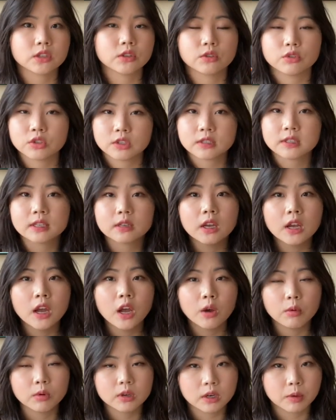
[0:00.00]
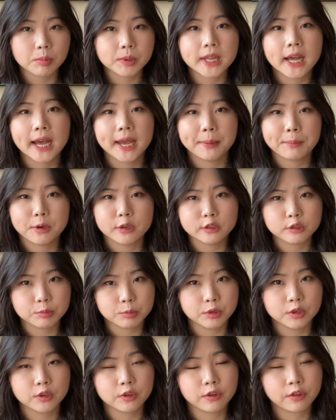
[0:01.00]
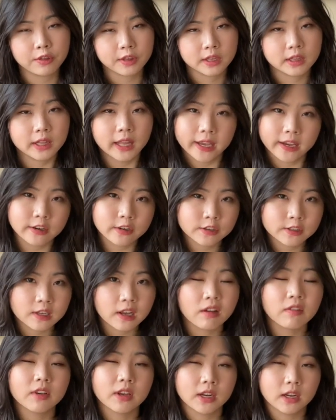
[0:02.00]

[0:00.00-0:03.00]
You just would apply multiple thin layers of it,